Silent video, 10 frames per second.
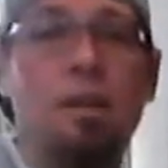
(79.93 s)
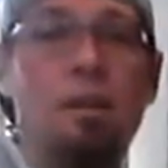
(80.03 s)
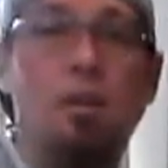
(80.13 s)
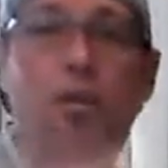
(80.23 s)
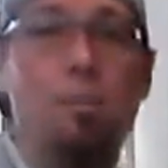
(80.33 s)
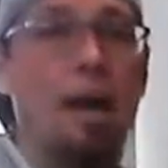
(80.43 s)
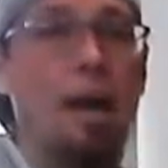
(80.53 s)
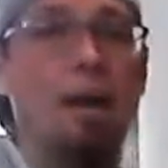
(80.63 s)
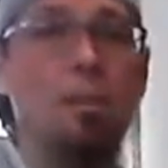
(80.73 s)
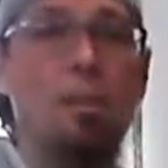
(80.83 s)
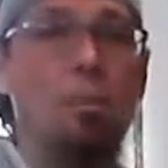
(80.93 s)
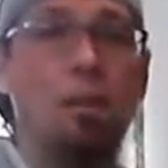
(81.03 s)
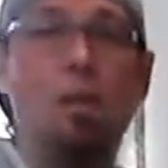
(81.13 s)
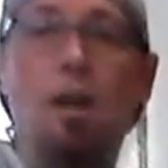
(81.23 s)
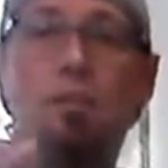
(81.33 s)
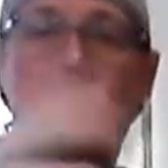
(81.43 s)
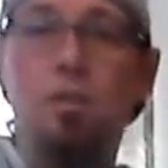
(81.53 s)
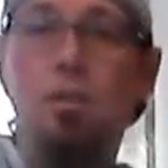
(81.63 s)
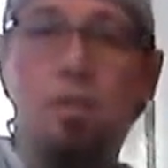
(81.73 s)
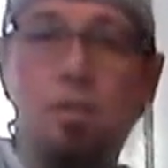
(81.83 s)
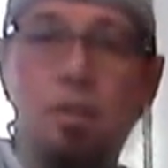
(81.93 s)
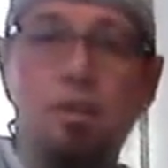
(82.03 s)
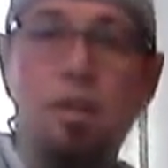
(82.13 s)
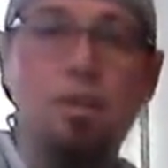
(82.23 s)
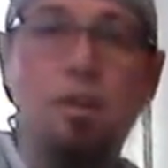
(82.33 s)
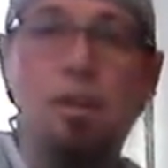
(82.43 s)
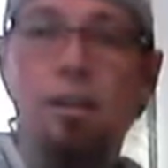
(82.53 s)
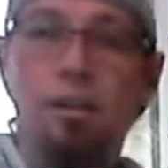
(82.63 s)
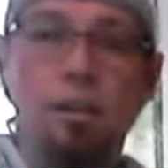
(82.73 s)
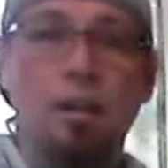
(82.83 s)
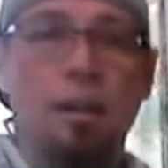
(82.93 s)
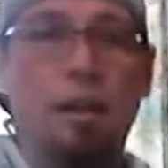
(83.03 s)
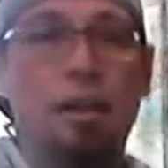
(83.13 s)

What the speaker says: they package it, but a lot of other stuff still gets on it.